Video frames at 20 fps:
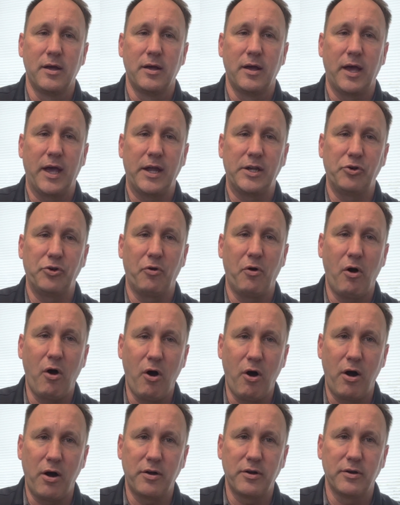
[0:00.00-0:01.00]
and your
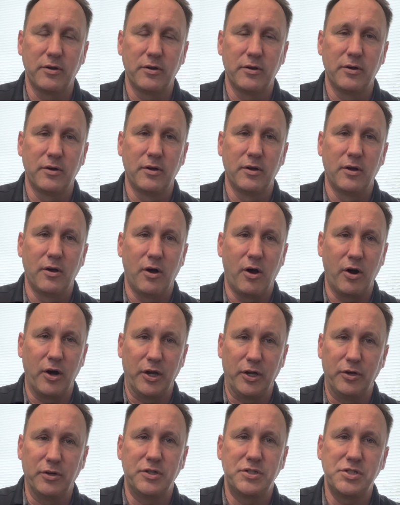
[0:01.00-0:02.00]
heart are in
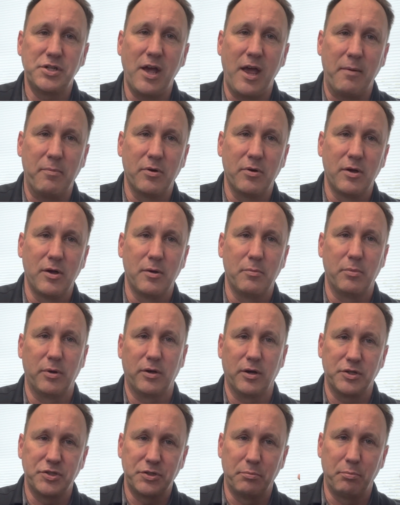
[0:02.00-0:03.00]
good shape,
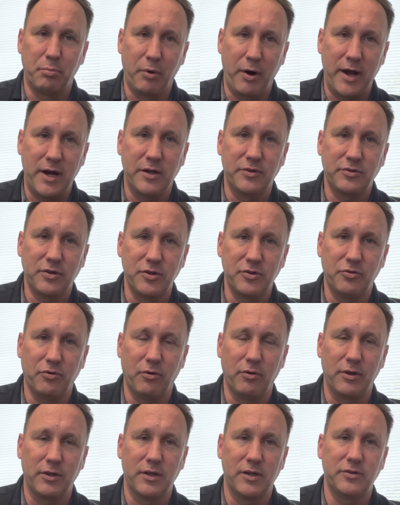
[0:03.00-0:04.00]
because your brain is
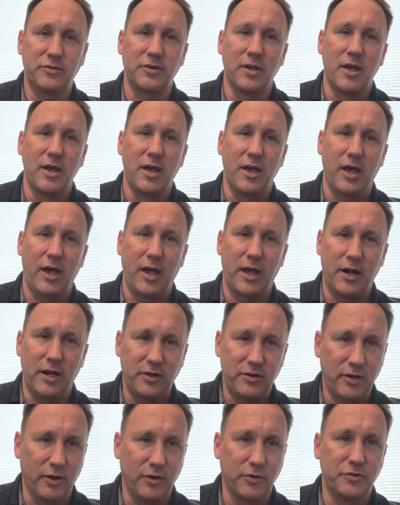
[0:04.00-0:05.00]
controlling this, and it
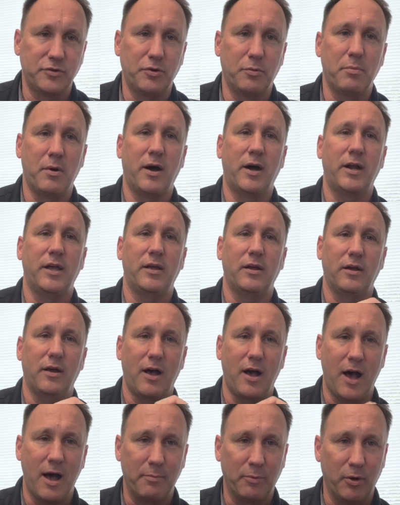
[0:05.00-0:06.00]
tells your body,
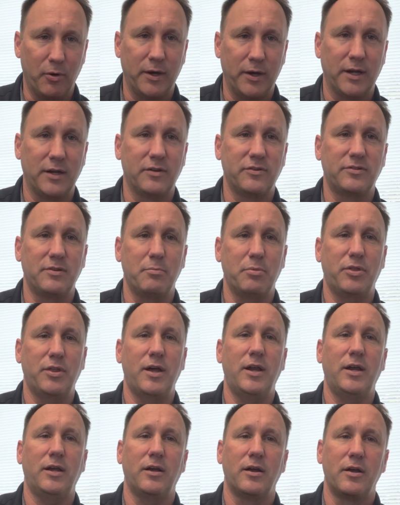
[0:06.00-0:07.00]
I'm going into
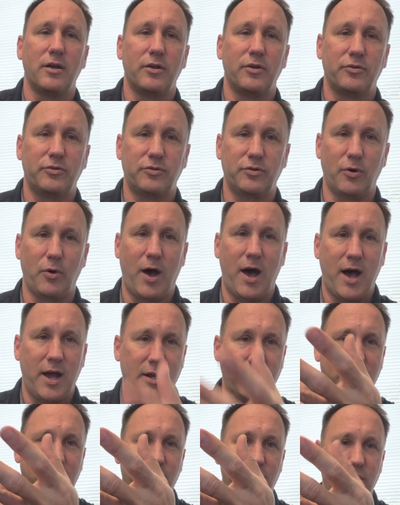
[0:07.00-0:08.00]
sympathetic, so
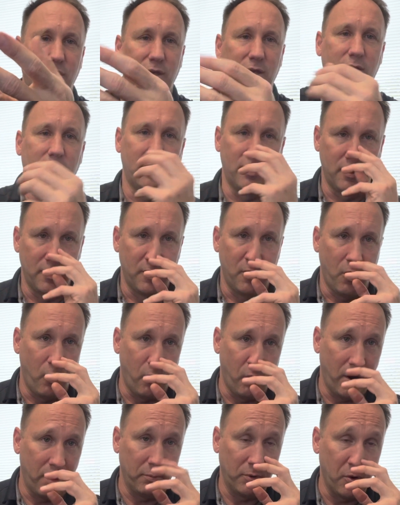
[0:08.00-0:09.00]
heighten everything.
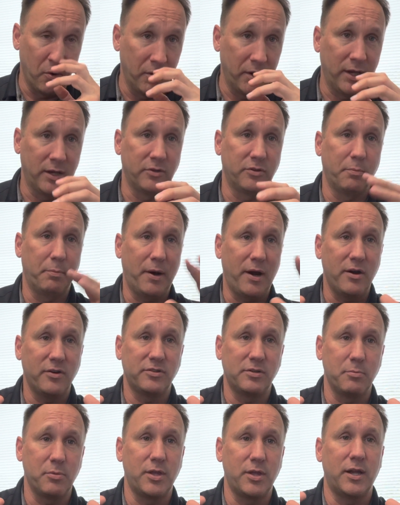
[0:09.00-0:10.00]
Or I'm going into
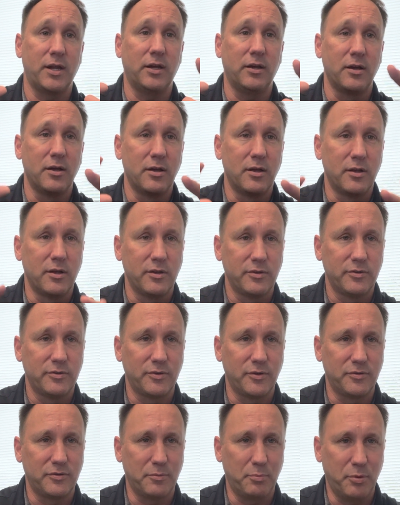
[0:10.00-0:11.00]
parasympathetic, so
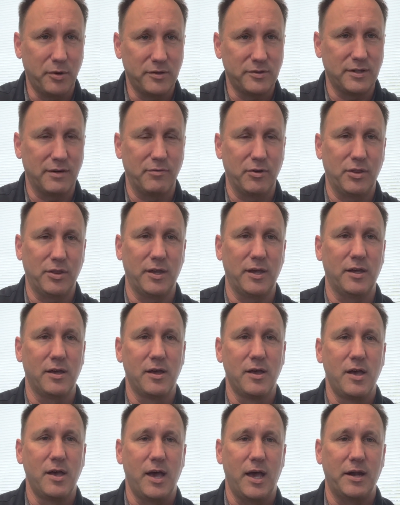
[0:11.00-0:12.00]
suppress everything.
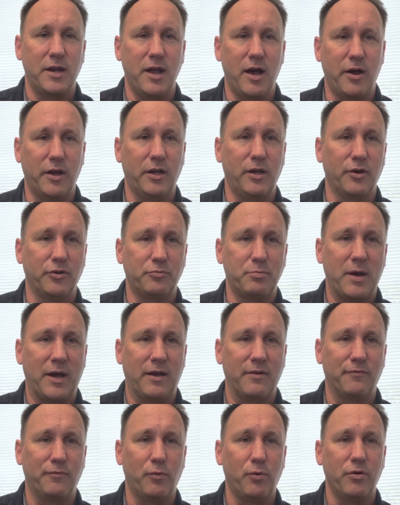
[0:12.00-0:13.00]
and now it goes back
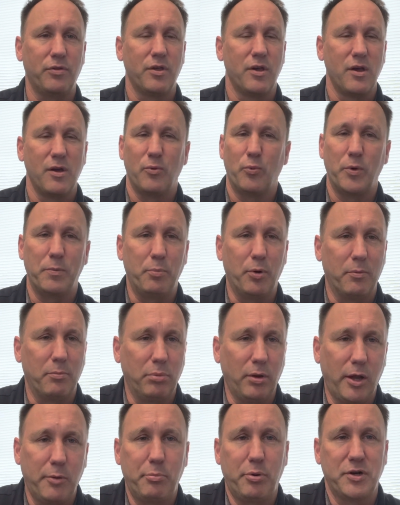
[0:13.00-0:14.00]
and forth. We put
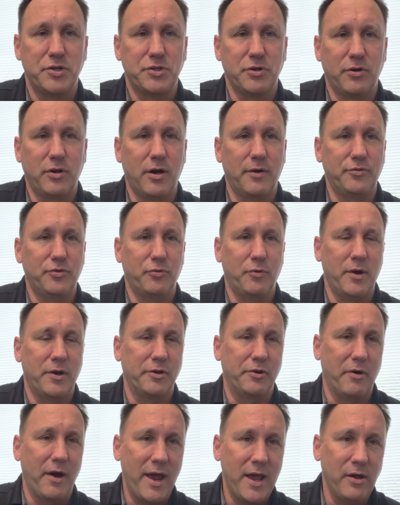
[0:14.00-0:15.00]
blood pressure cuffs around
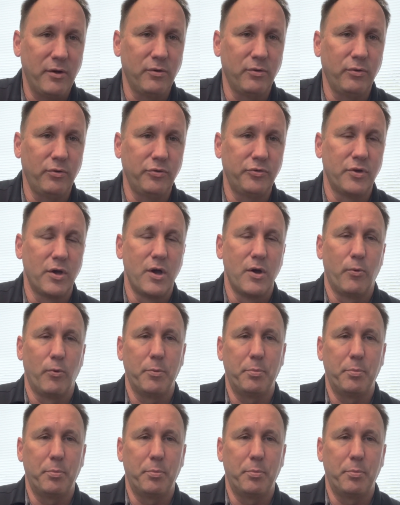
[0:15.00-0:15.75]
your ankles. We